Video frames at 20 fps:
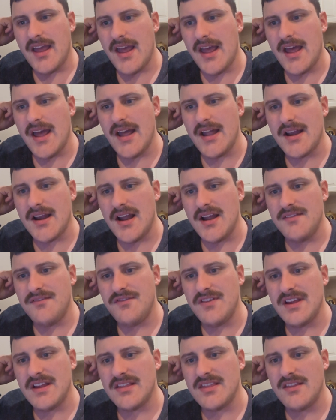and I
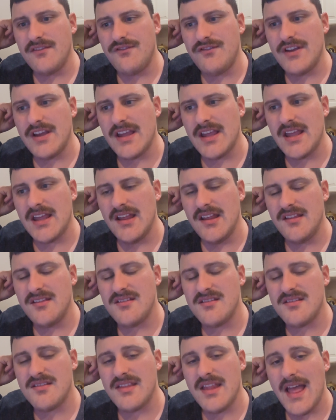think the thing
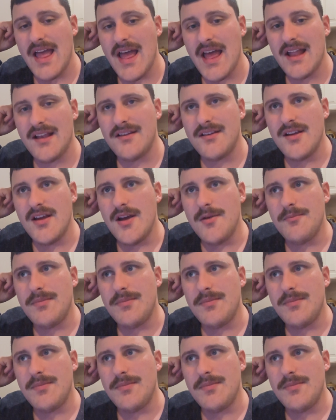is that